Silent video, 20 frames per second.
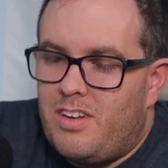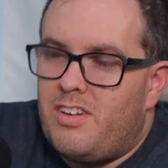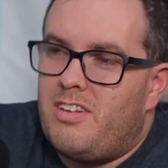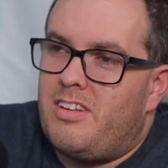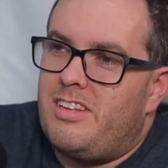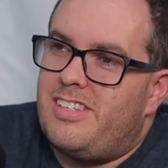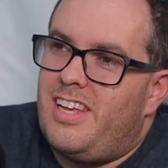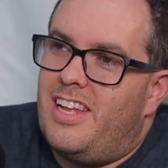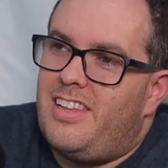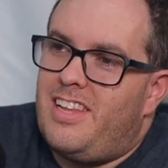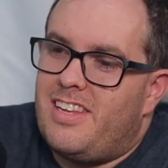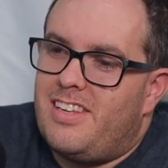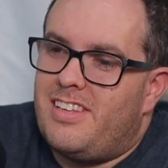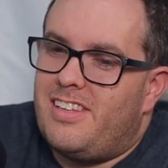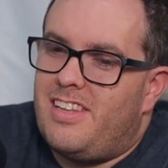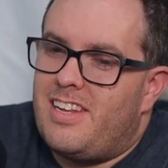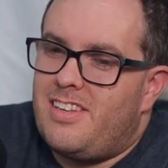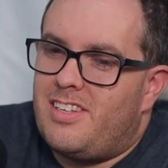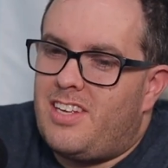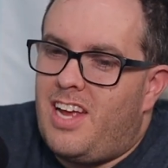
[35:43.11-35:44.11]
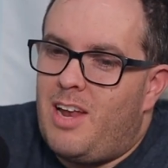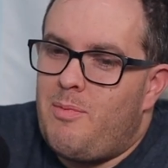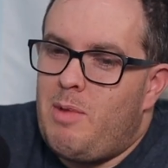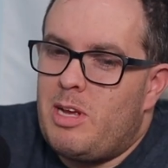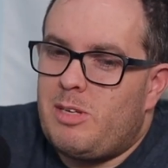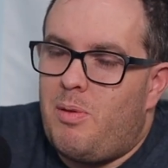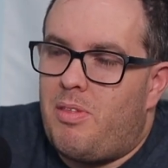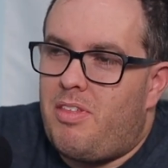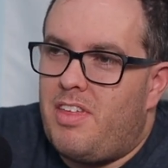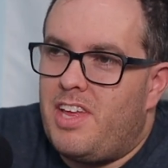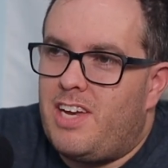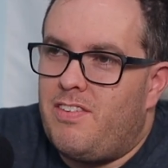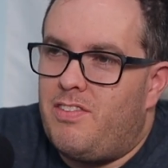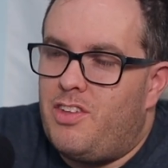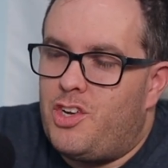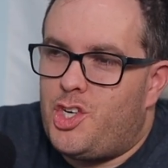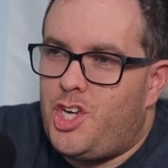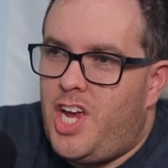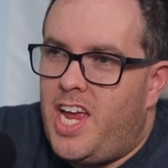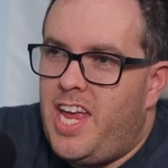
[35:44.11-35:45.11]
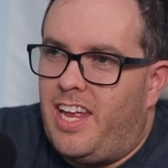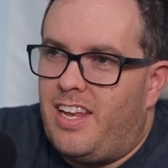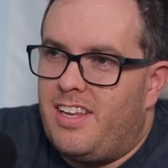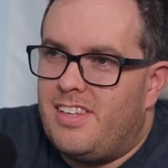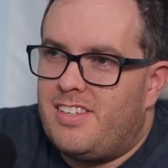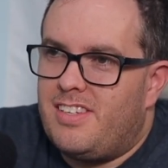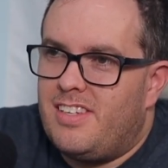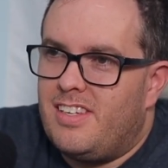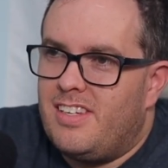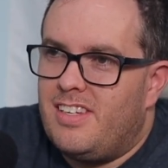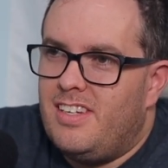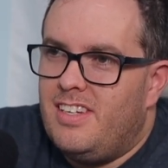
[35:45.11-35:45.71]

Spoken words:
Does that kind of makes me think of the shades.